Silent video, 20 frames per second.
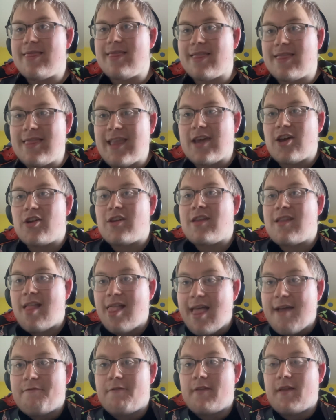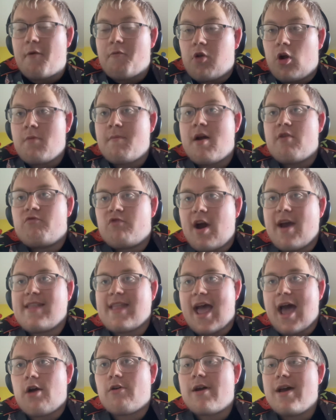Nick Good in the 11th I'm talking about right
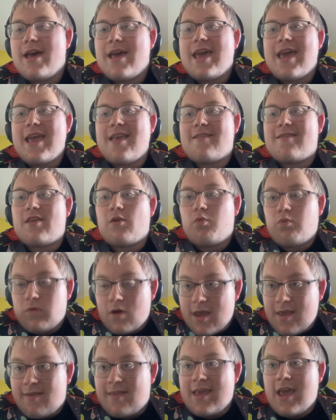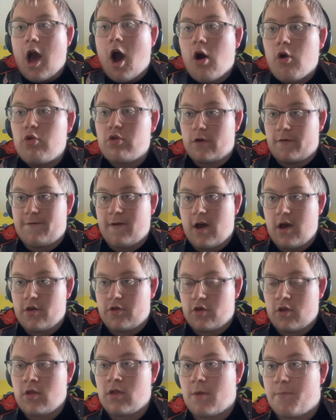now is the older
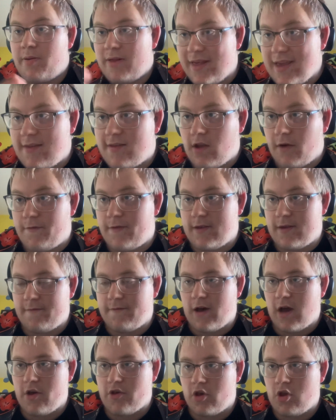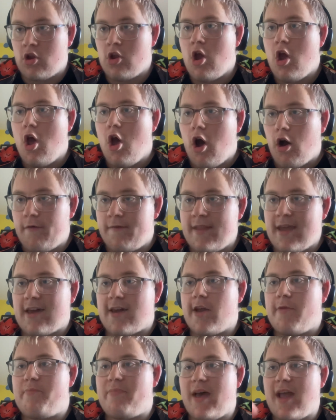version, the police officer version of Nick
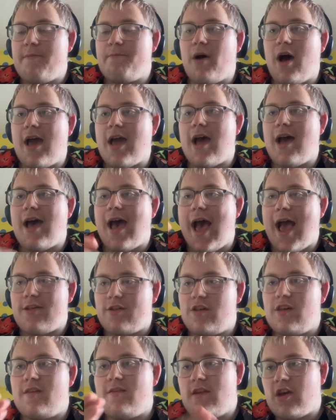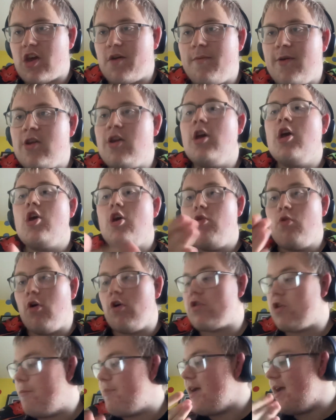Good, played by Ashley Zuckerman, who
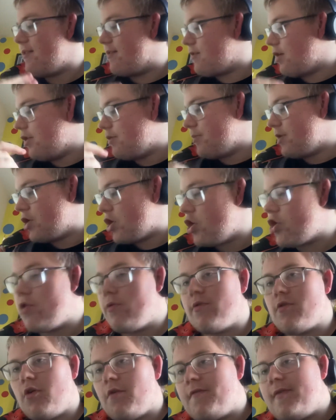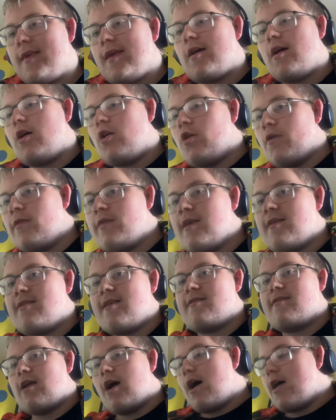also played Solomon Good, who was obviously on this
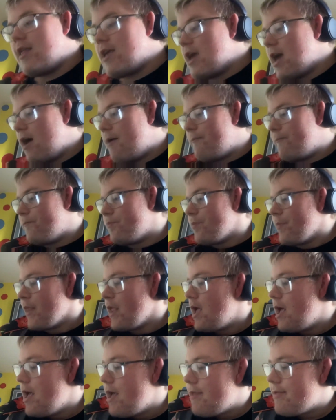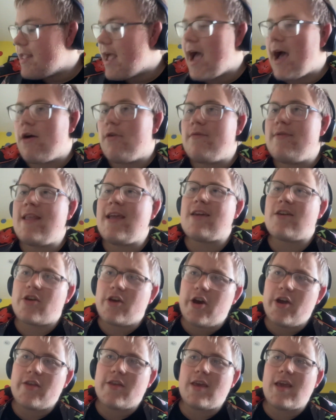list earlier. Now, Nick
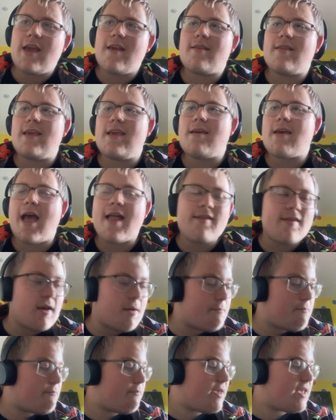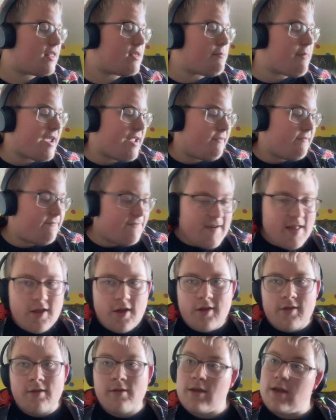Good ends up being the main
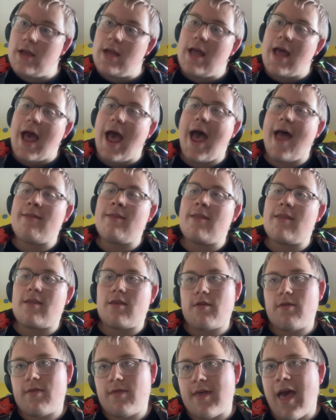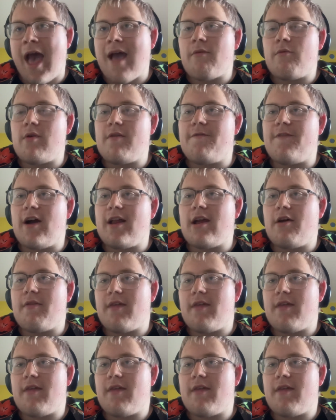villain, and that we find out